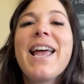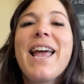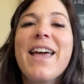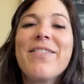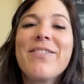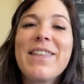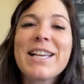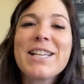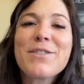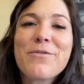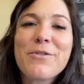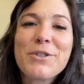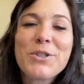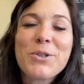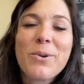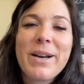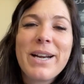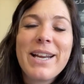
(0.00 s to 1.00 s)
And thanks for
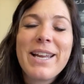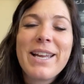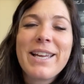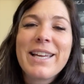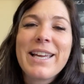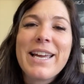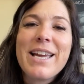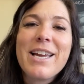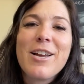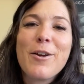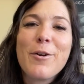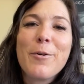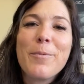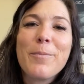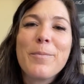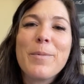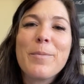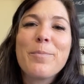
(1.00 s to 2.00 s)
joining.
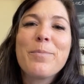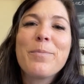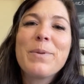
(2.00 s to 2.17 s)
Um,